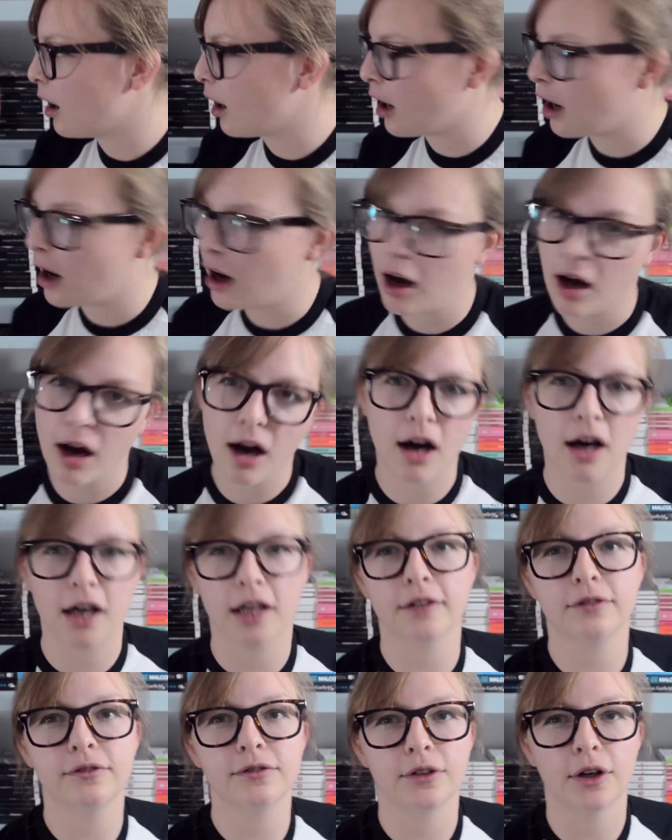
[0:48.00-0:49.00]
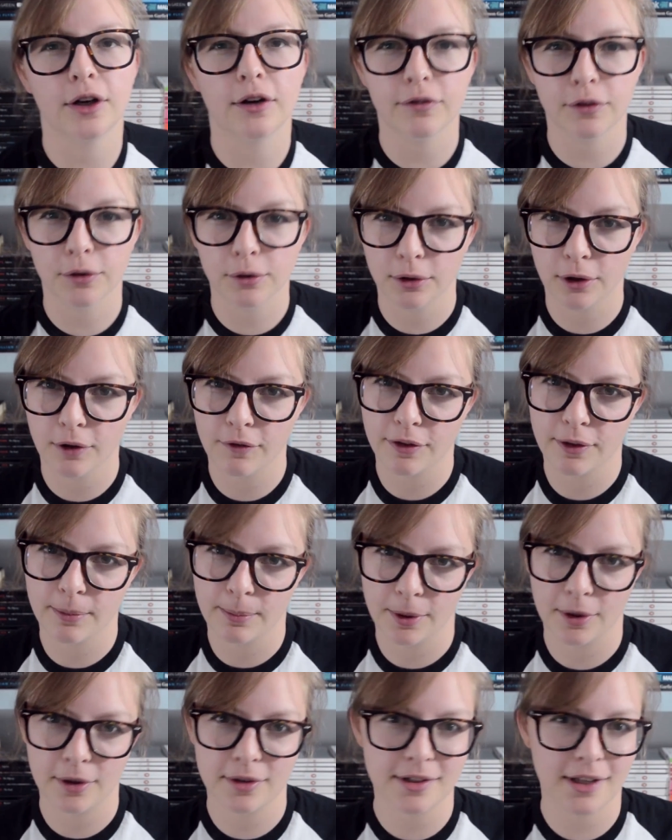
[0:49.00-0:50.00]
a half of all of the
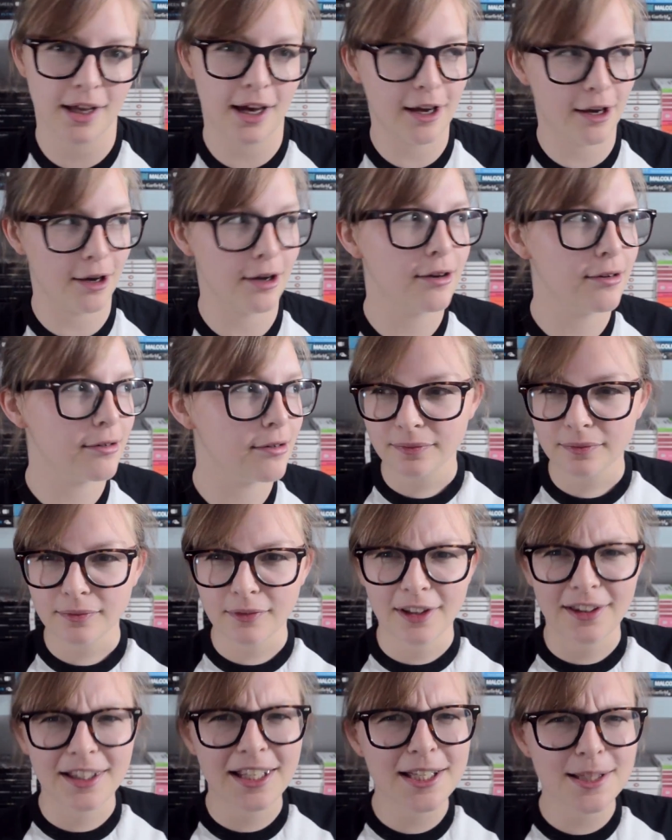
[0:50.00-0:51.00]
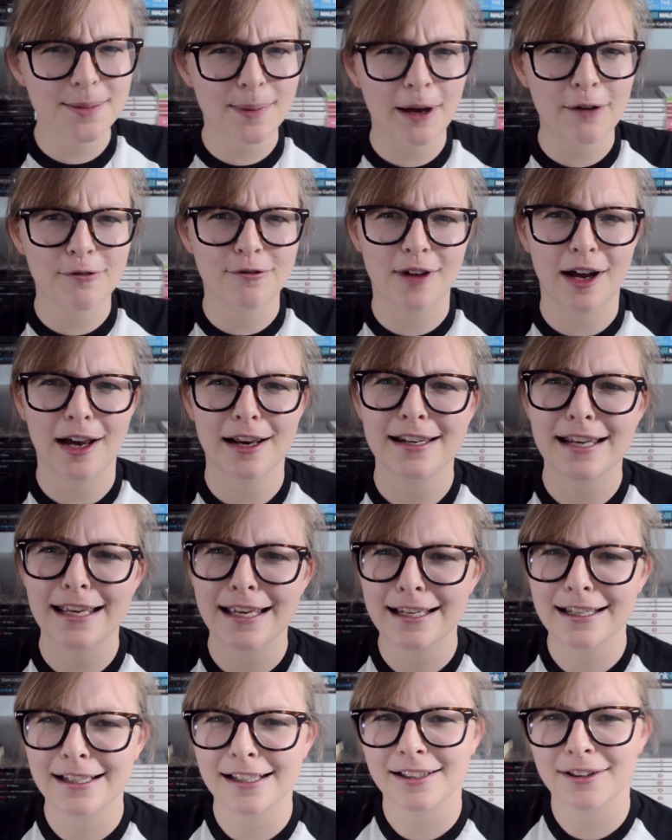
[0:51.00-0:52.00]
books I own. I think it's about
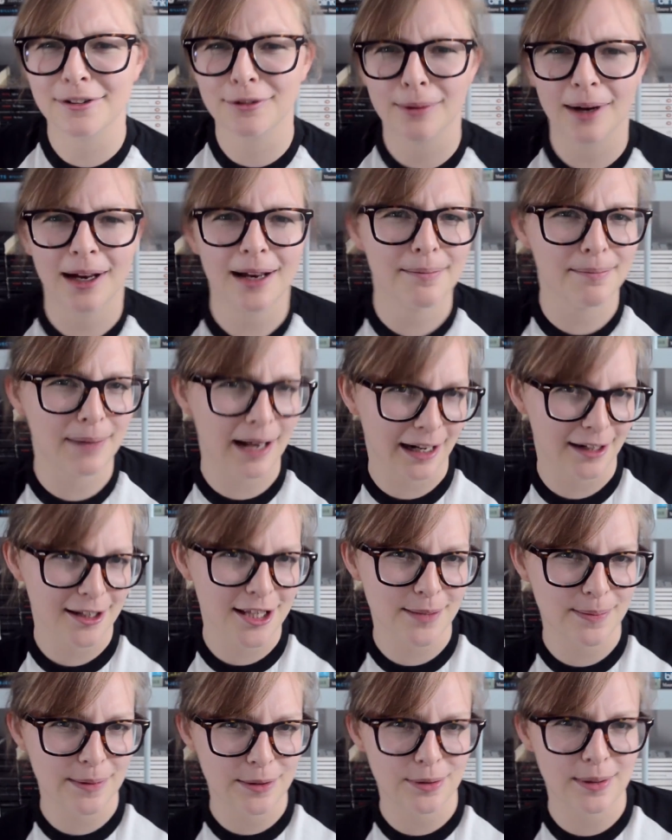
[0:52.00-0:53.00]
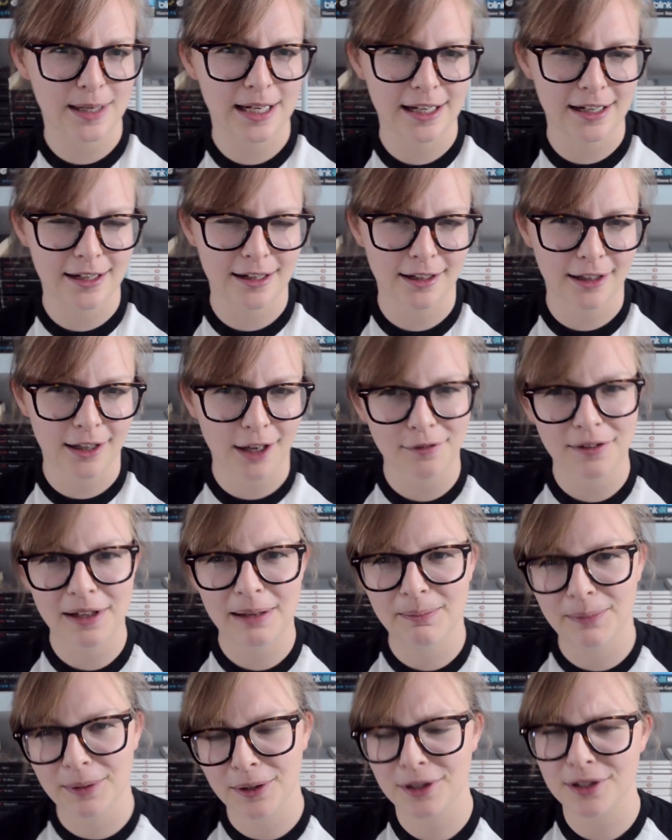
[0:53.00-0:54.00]
finding the right balance between
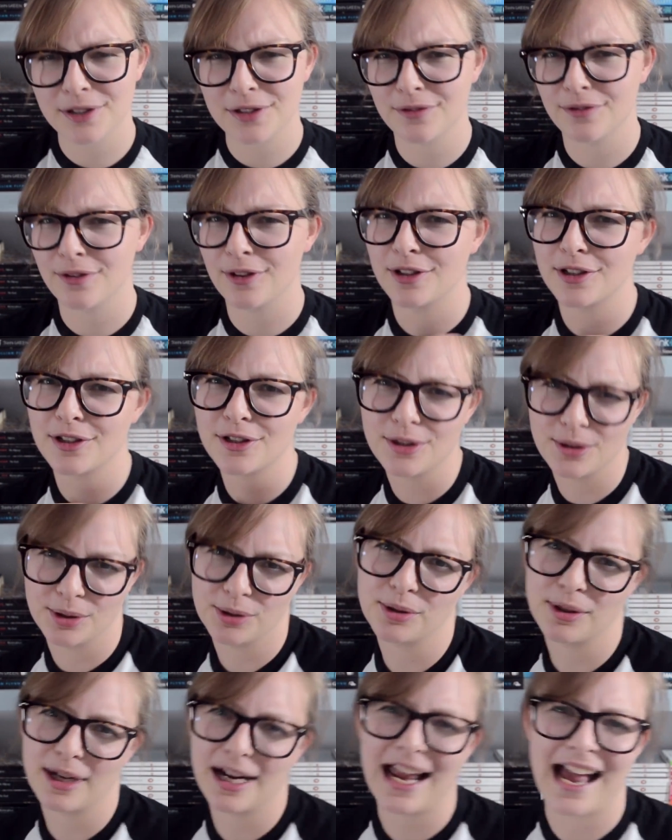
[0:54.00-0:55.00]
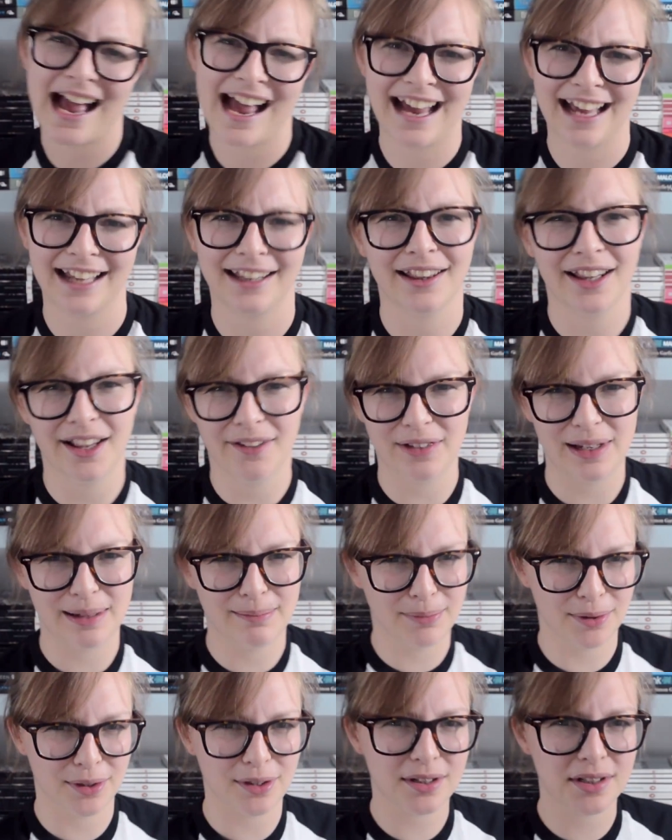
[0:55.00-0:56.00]
loving books for the story and loving
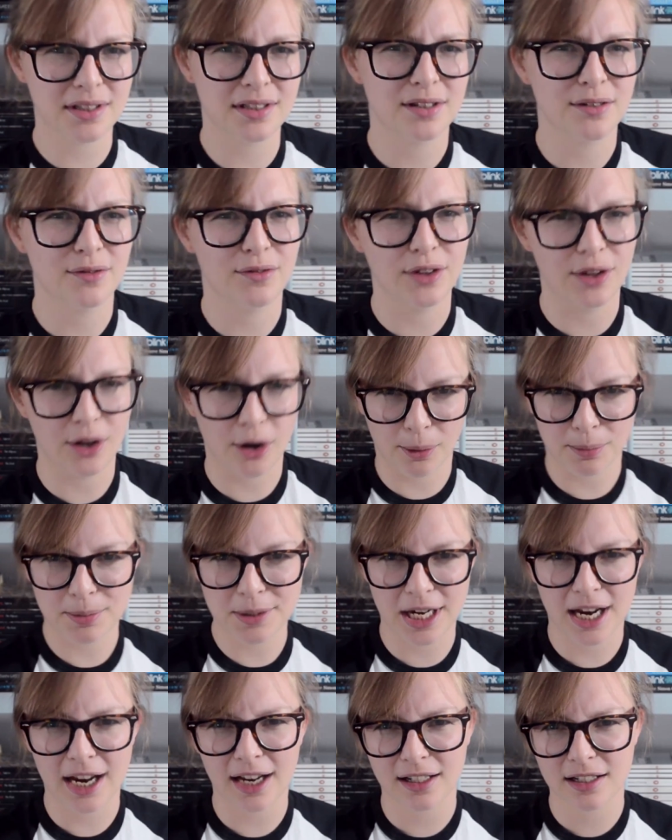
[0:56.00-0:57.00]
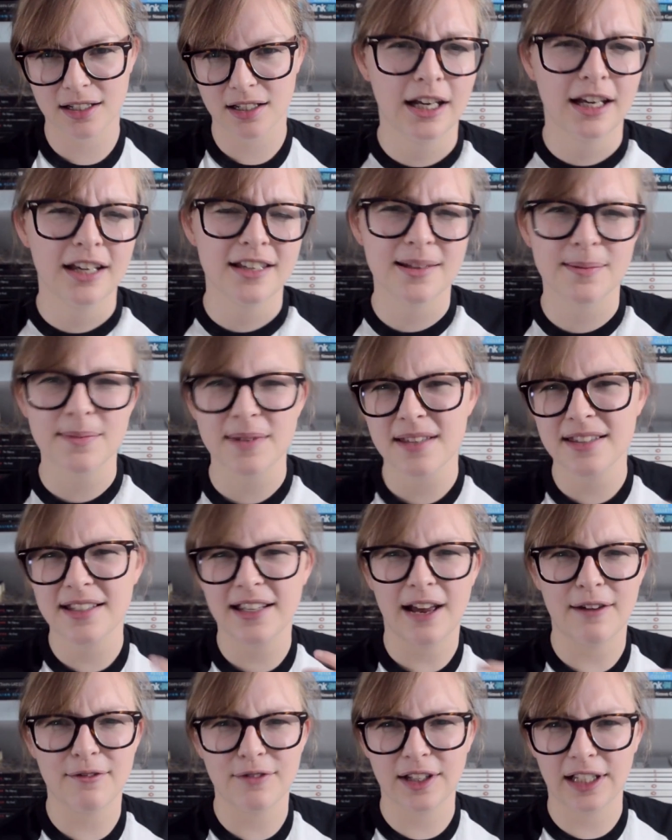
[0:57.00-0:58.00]
books for the object. Sometimes it
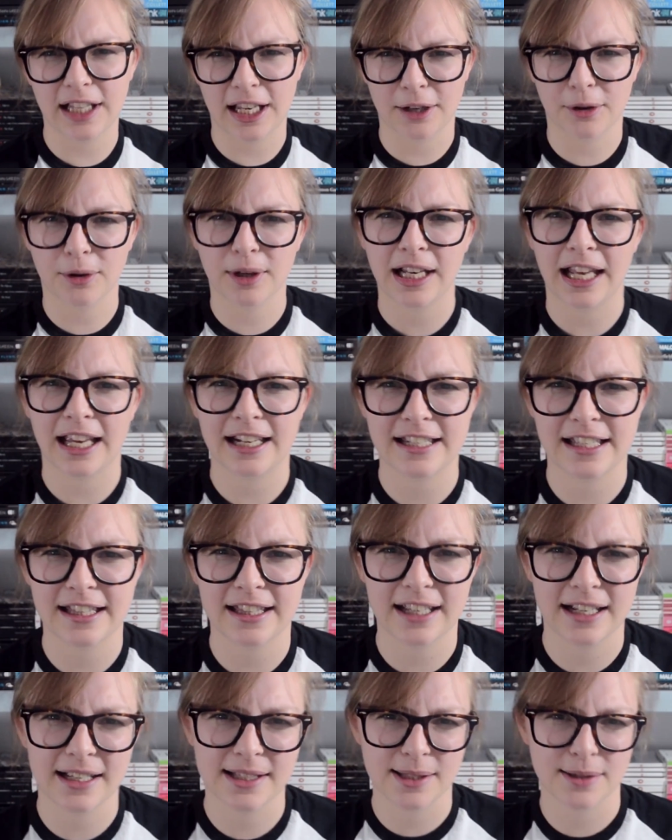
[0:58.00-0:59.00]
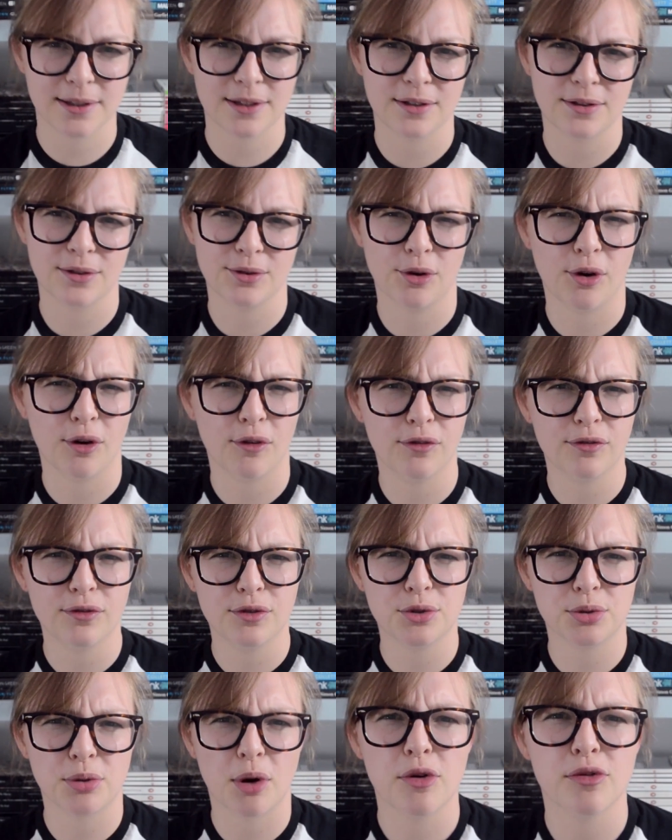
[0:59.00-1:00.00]
can feel like you're collecting things as a sort of
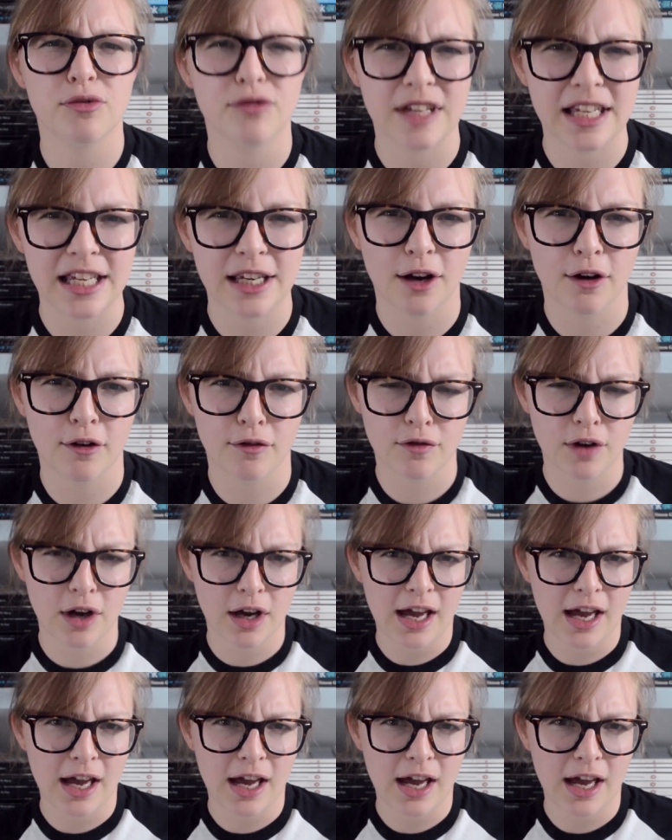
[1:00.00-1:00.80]
trophy of